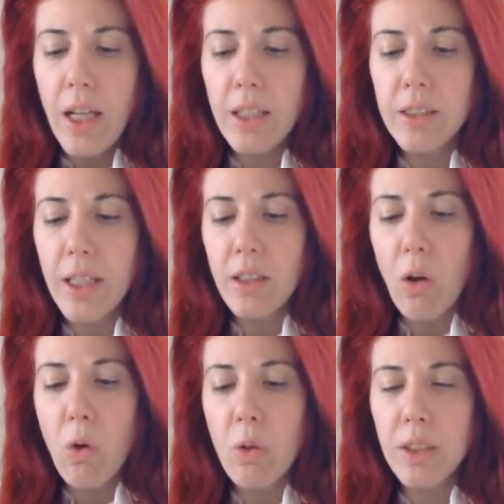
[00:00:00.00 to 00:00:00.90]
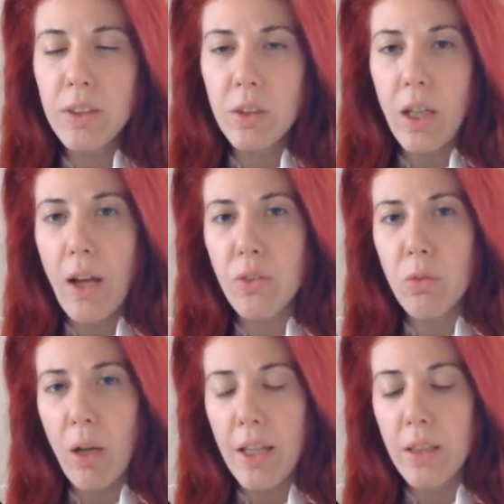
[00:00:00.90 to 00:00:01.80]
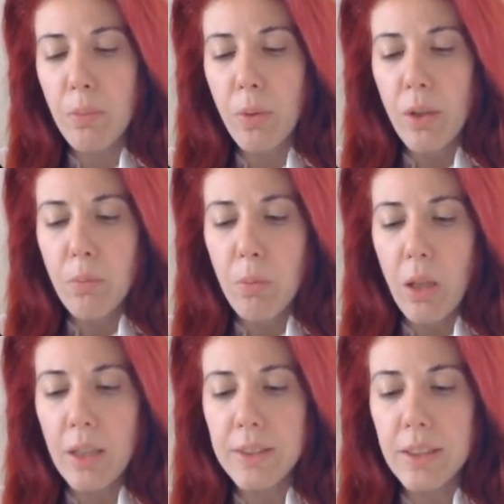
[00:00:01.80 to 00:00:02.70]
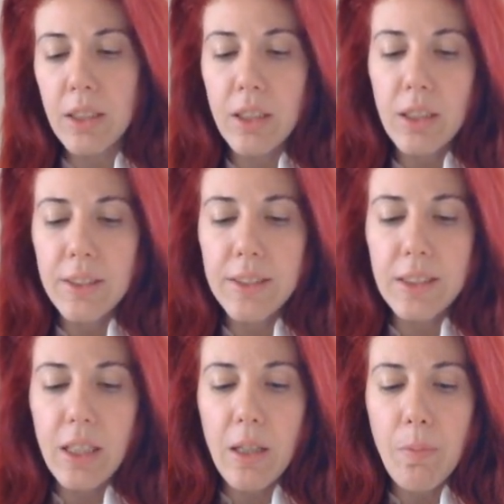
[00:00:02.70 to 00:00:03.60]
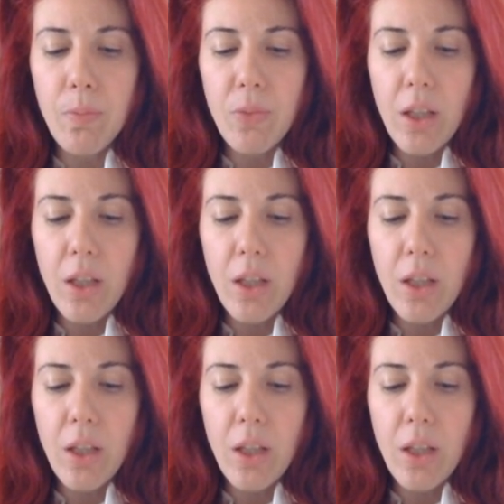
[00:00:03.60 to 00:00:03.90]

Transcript: and then always you have to add up plus c.